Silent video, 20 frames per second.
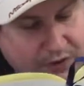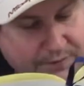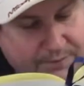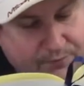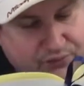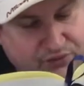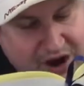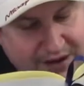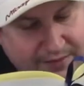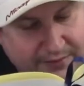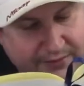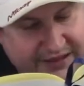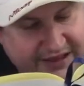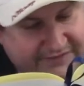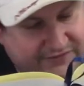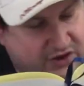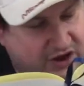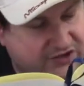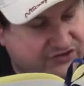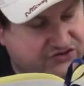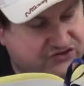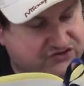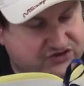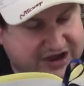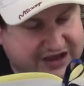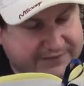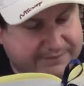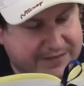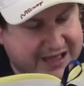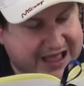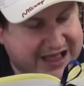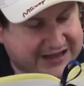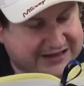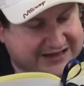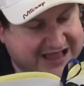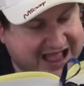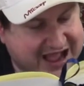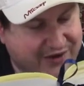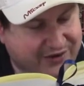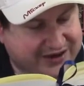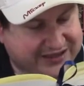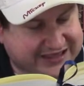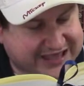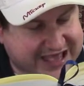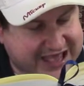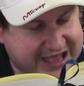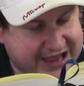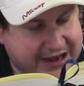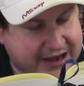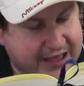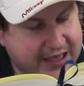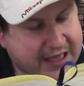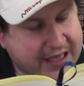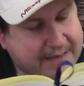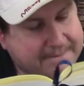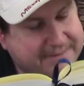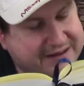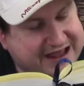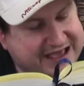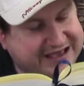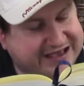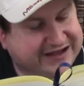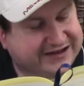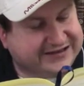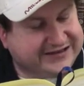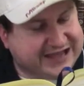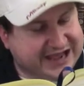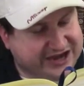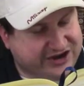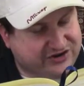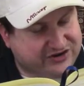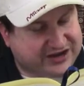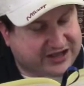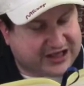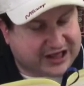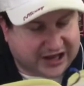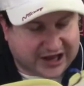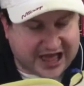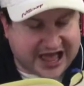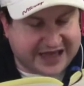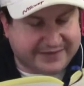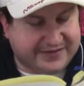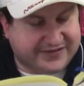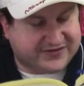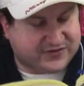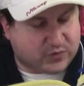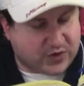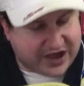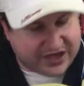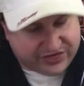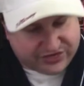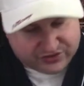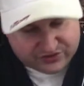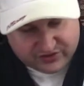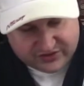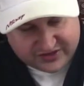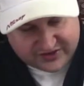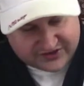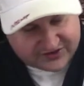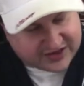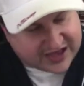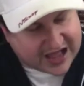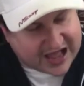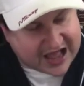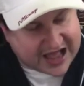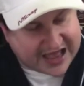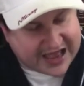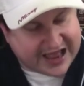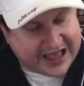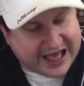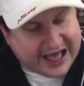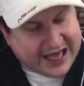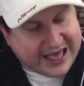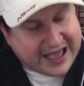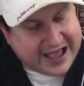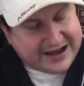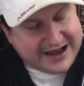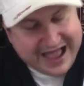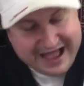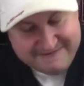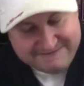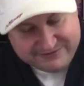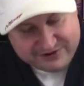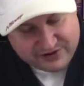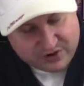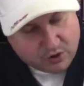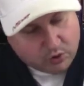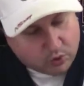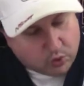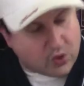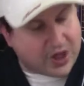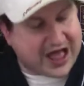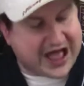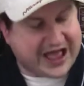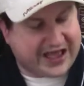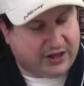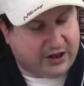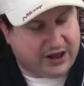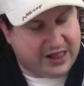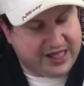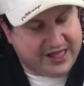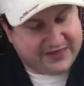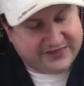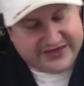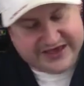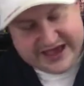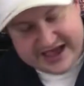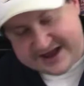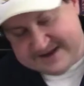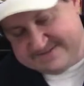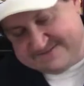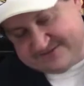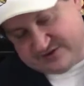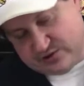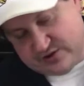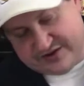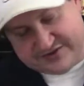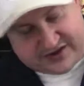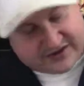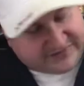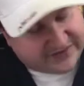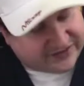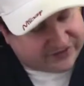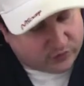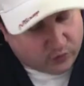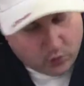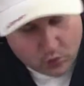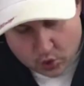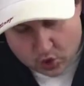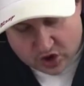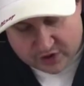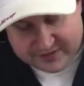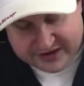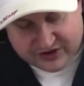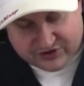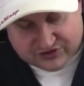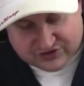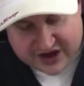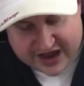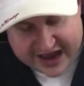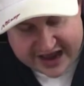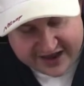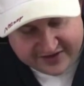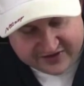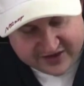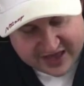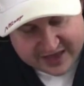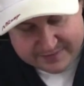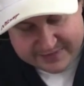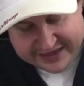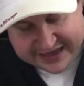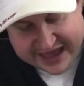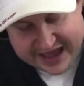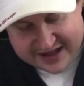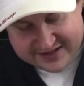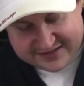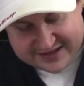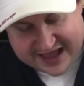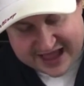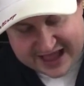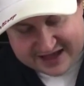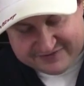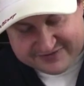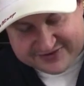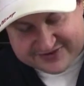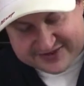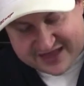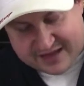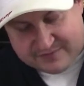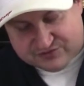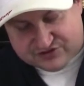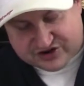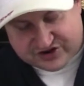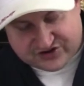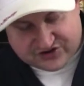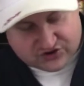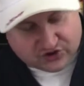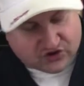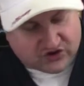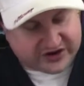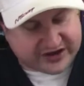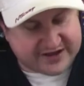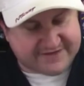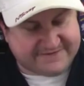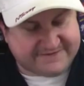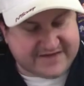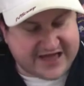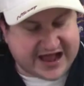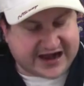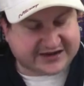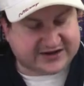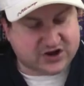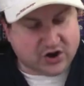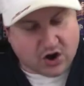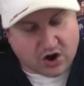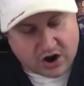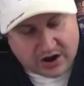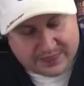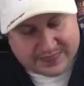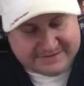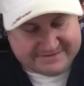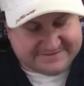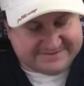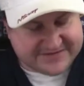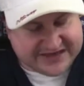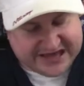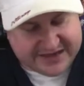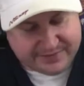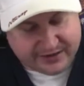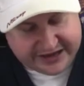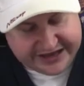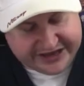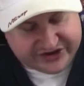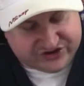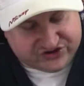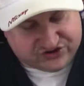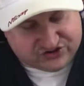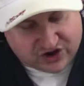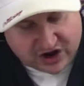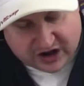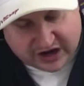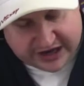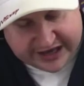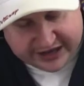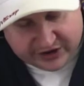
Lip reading: probably have gone straight back down again, but it continued to climb its way through the sky, and after a while, the influence of its warming rays began to have some restoring effect on the feebly struggling